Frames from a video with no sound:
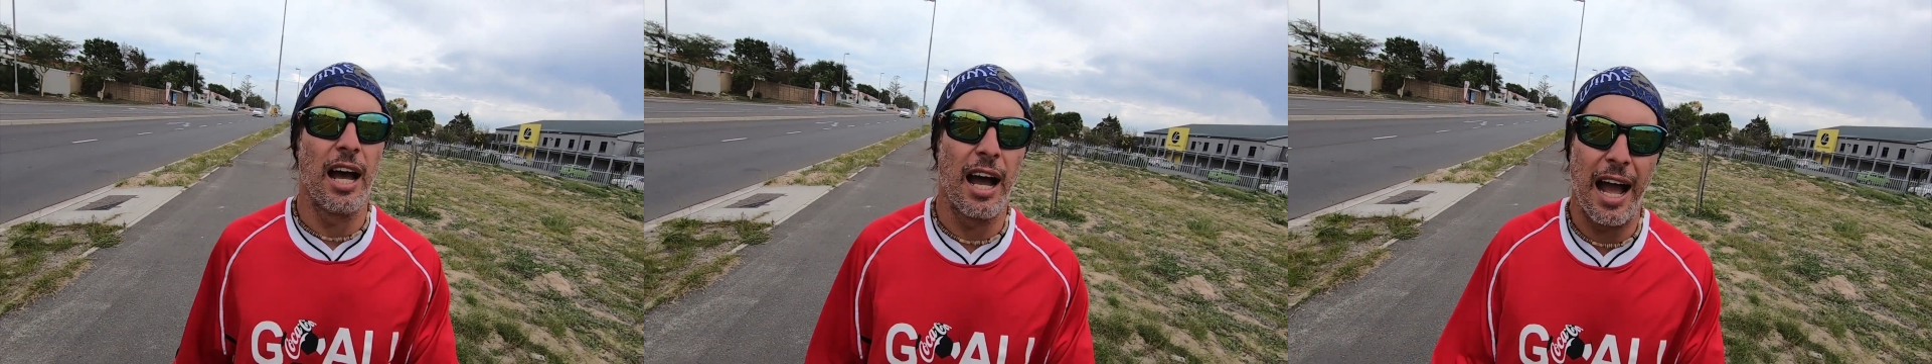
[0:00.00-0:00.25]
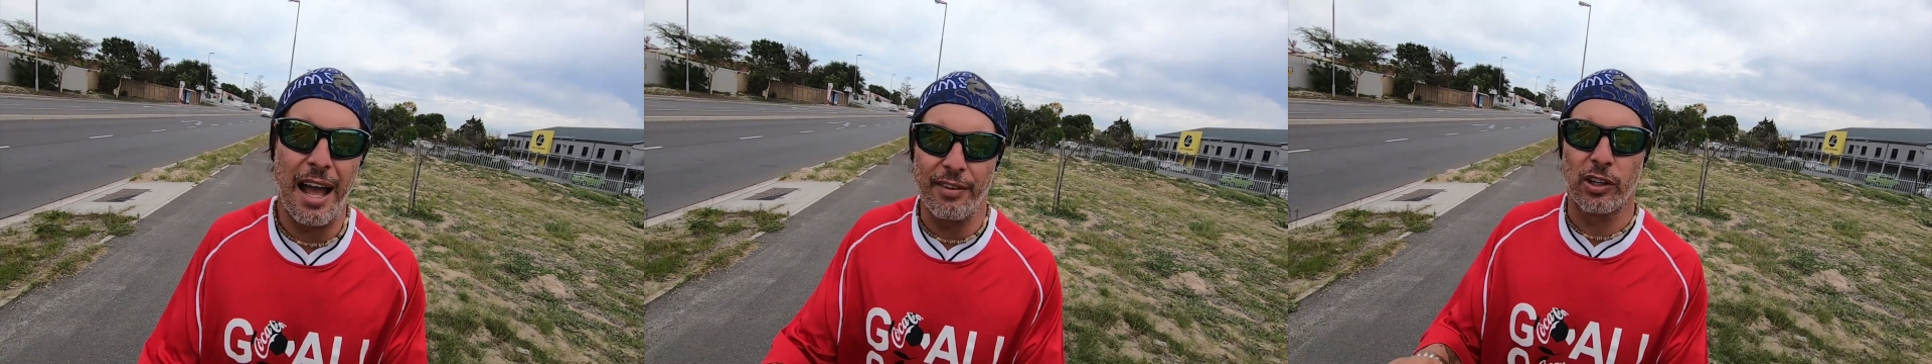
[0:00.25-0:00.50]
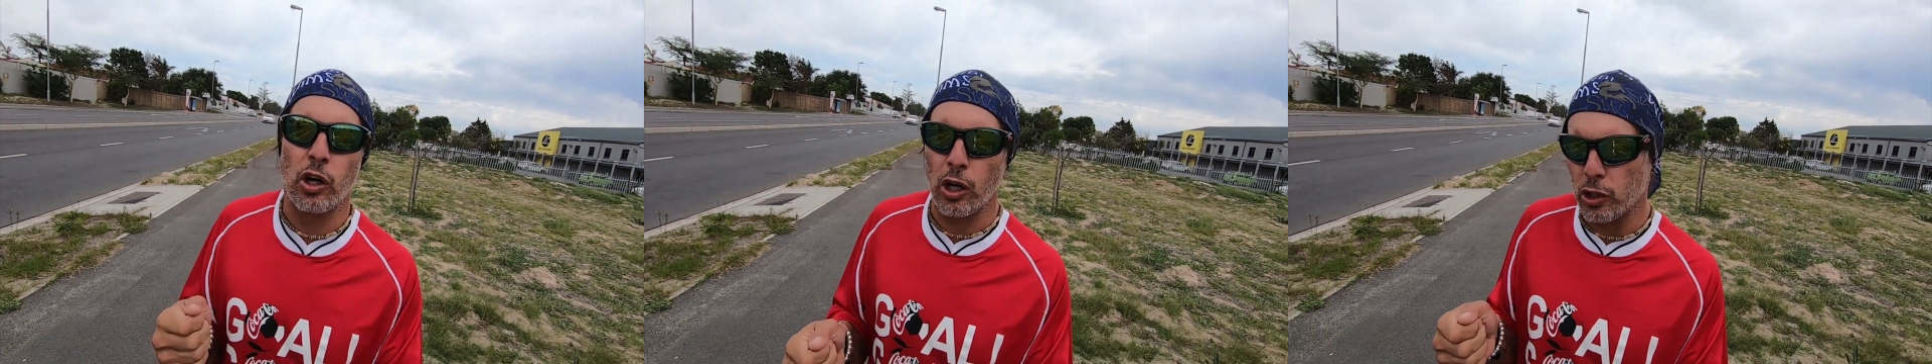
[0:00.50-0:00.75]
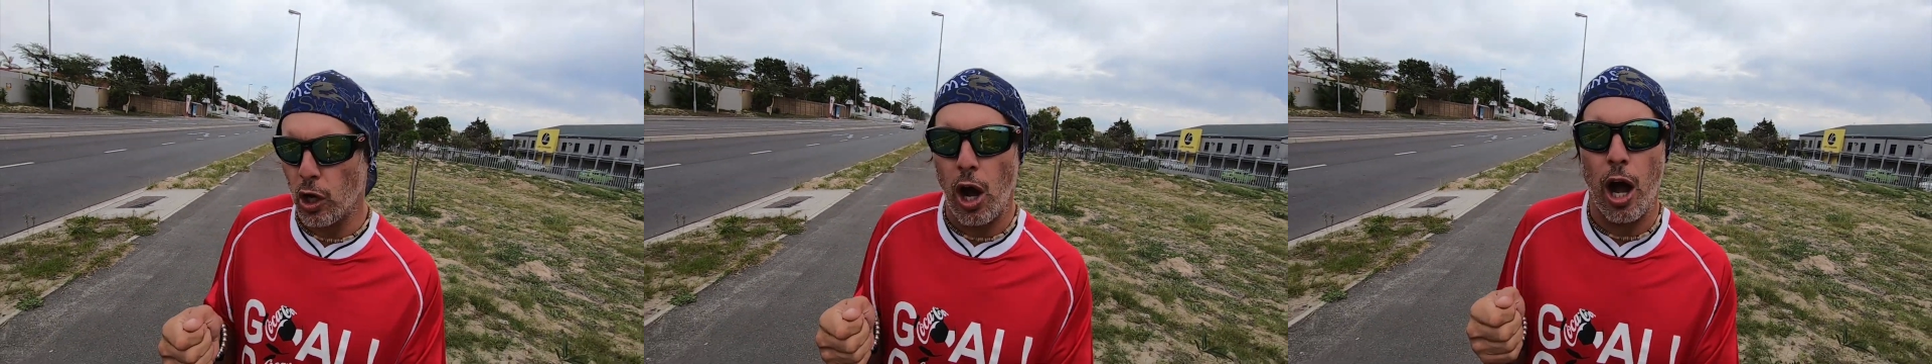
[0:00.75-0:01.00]
I have a
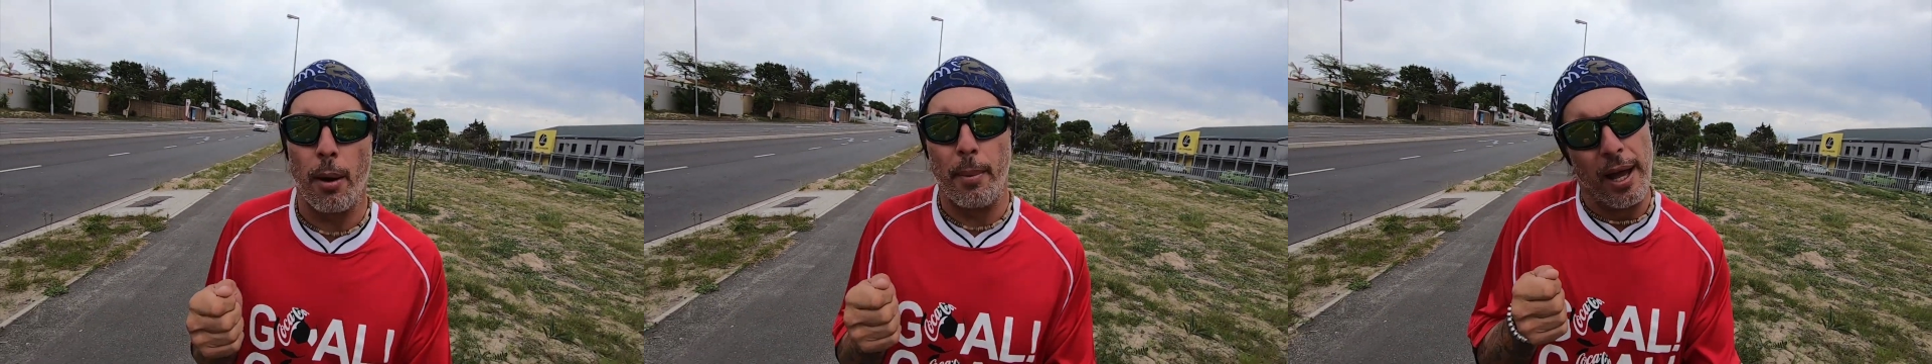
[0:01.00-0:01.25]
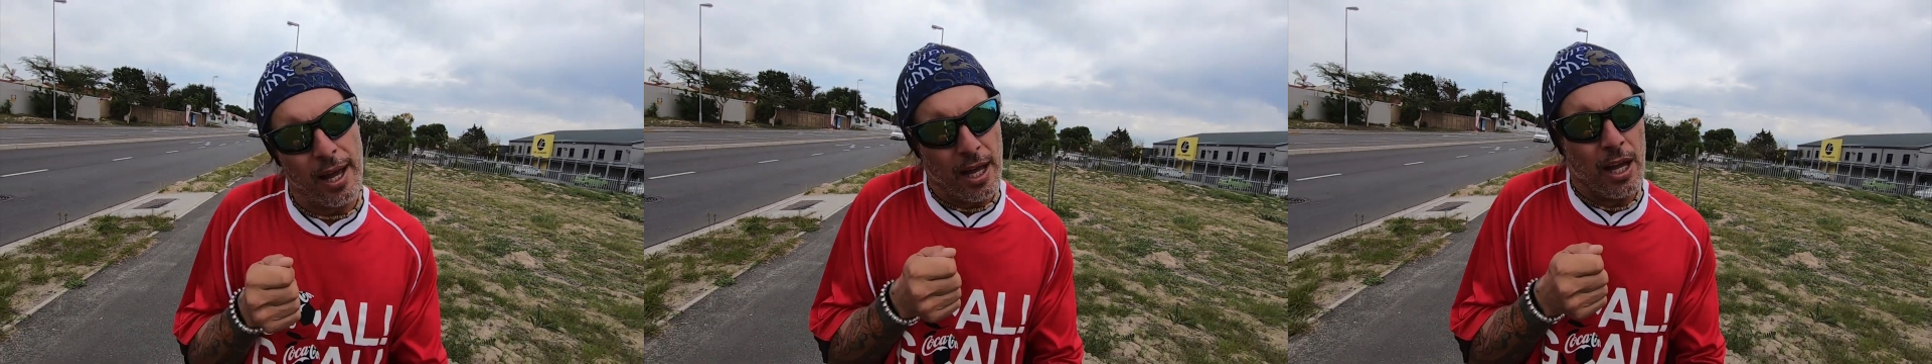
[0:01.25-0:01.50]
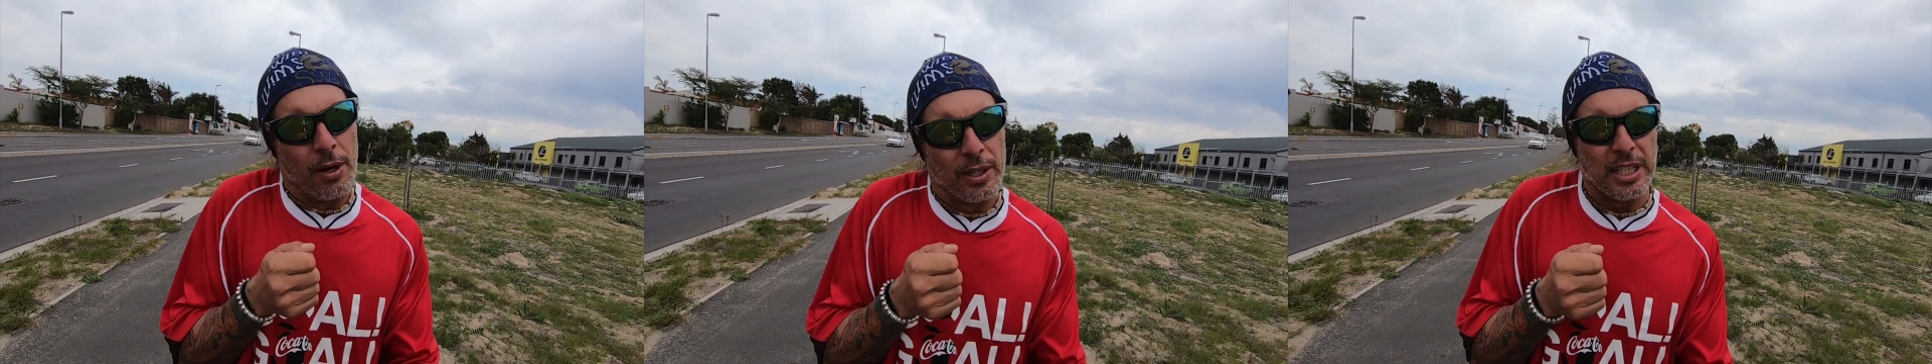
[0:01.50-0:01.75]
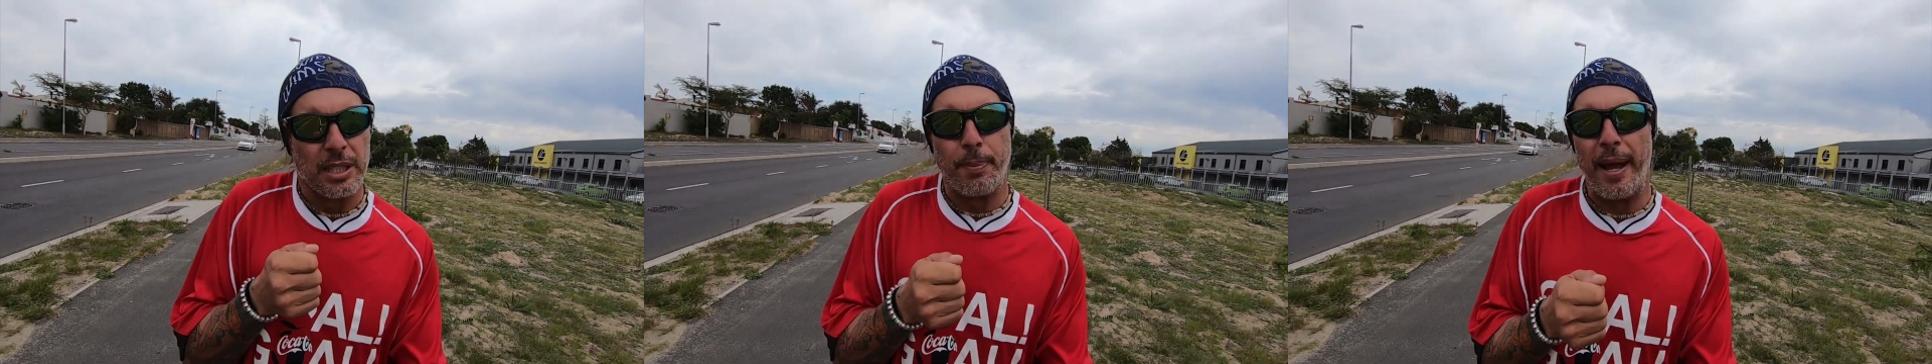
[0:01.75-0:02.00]
crooked arm
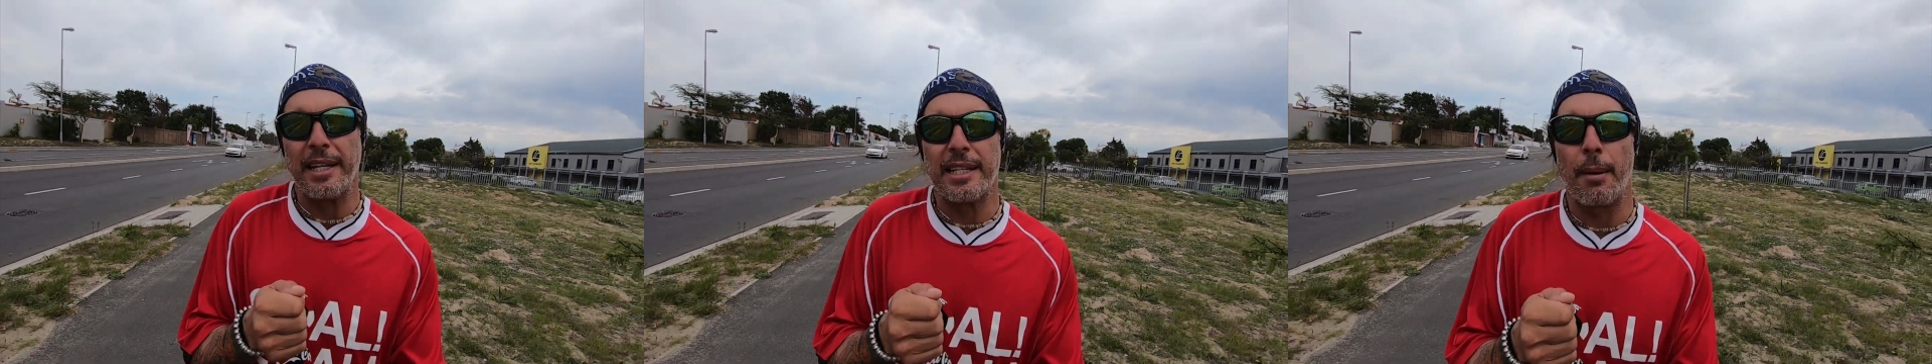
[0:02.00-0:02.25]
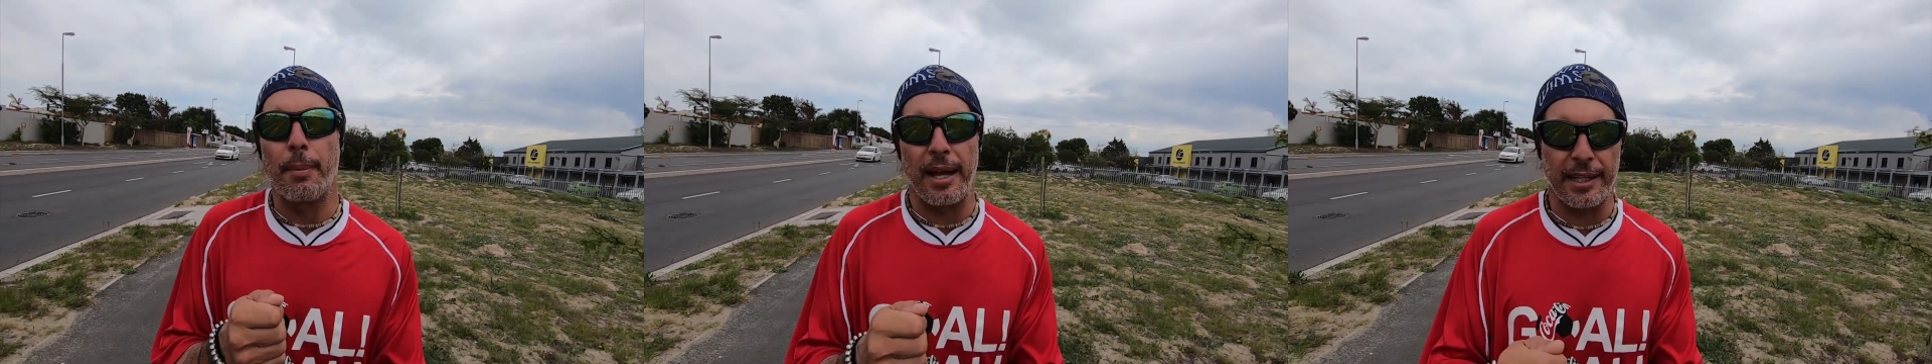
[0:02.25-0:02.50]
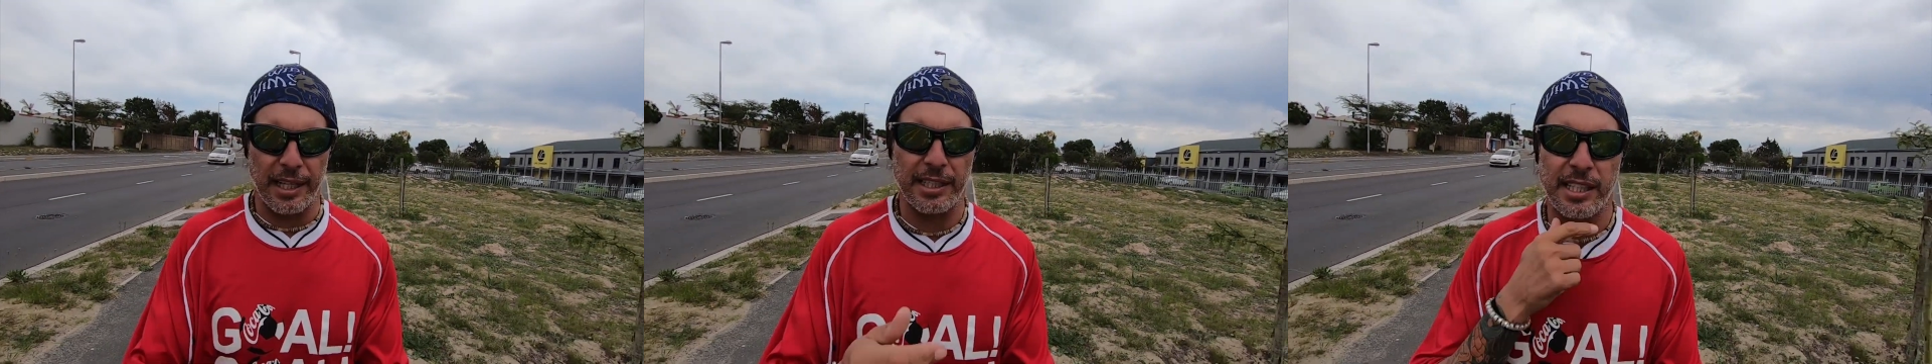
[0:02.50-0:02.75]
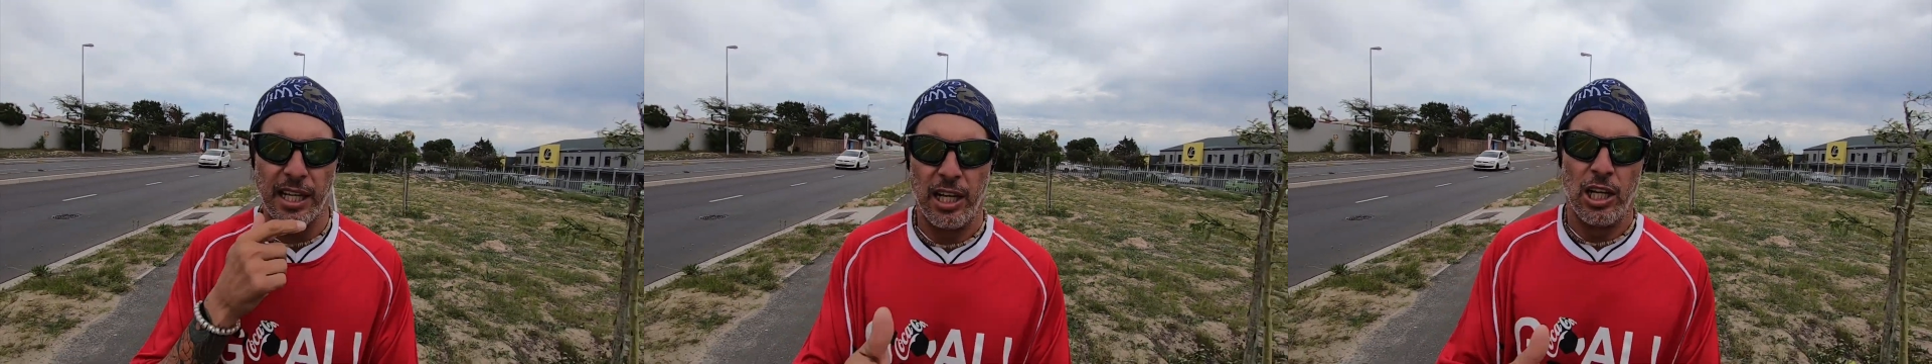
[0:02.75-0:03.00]
which is bent up like
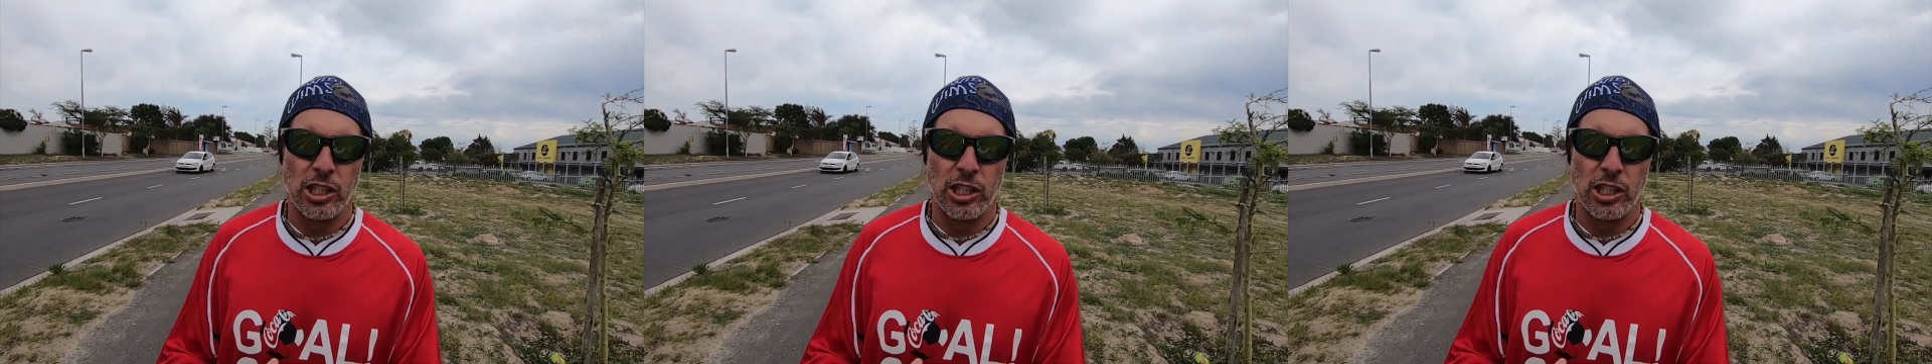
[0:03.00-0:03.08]
this.